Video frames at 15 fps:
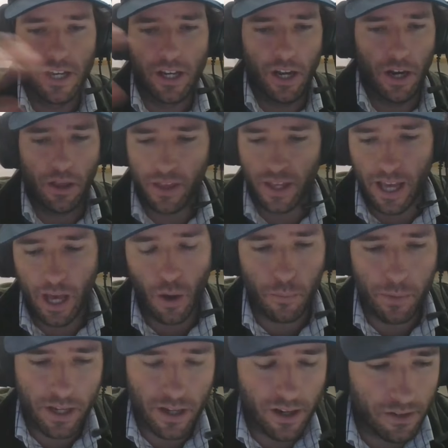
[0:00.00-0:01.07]
And I think it helped
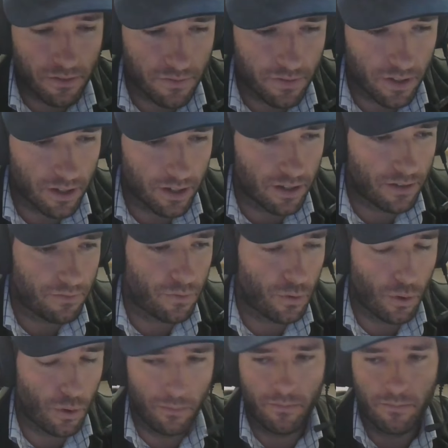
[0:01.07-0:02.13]
me kind of
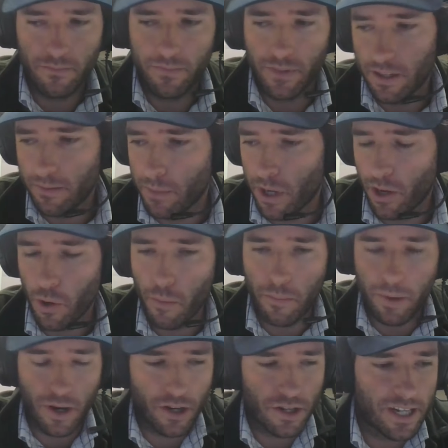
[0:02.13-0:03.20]
form like my own
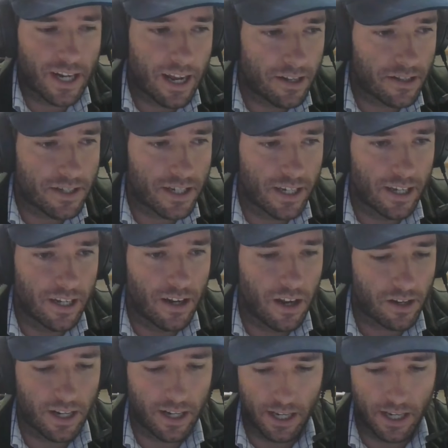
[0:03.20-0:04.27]
personality,
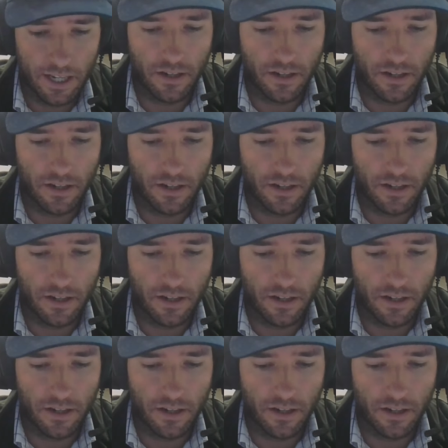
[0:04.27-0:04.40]
luckily.